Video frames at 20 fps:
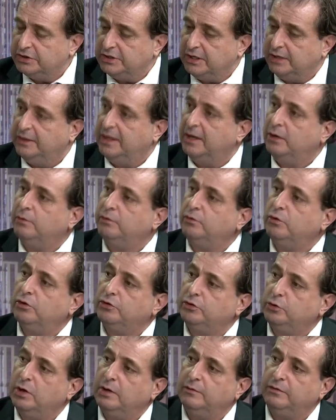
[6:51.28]
and then of course
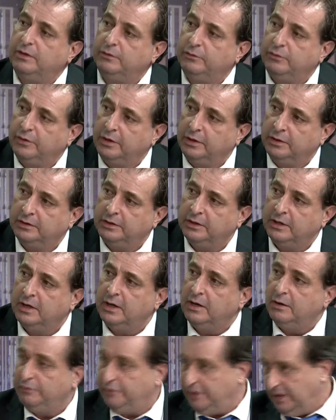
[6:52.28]
you have different
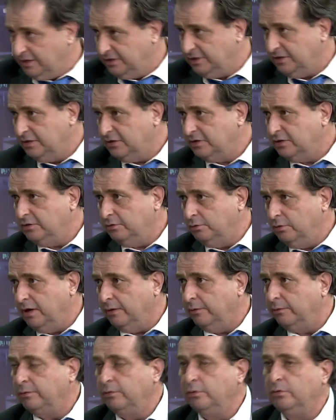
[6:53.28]
phases to run
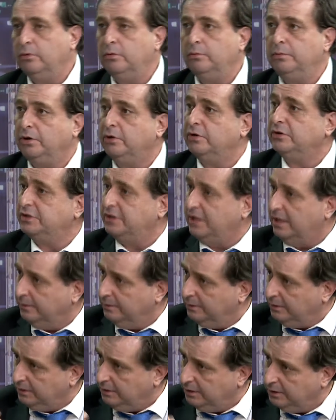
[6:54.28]
through, because then
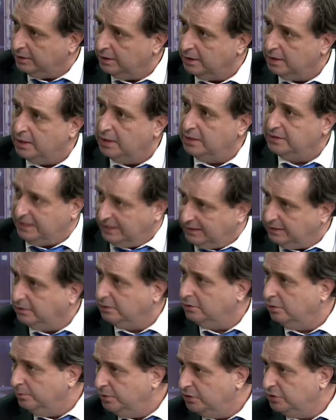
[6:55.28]
the
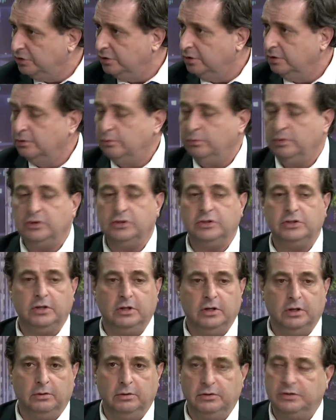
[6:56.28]
technical mission, which
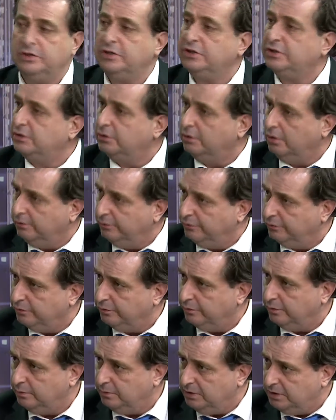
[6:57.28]
consists of
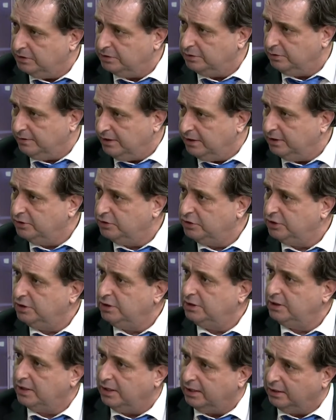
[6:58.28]
the Ministry of
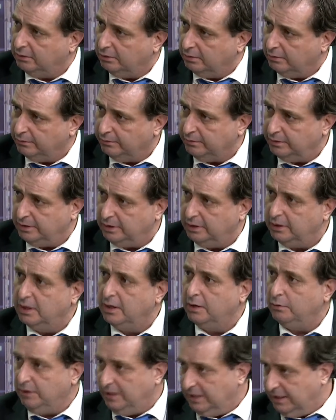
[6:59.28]
Energy and of the
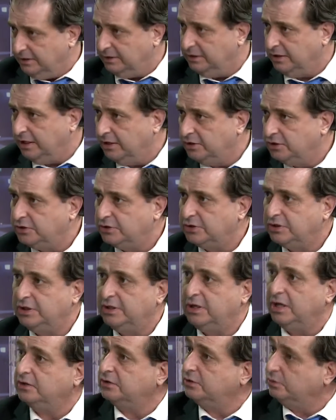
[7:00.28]
related agency,
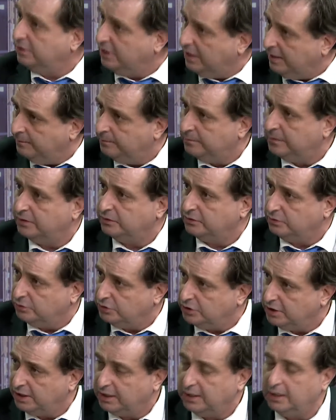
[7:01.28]
has to come, has to
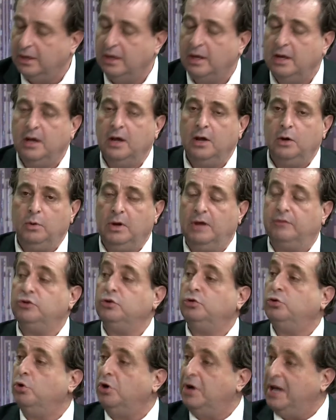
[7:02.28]
check. We have to
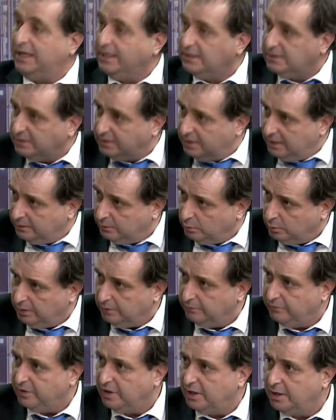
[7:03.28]
connect then the wind
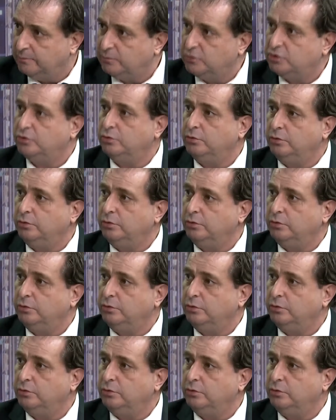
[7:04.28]
farm to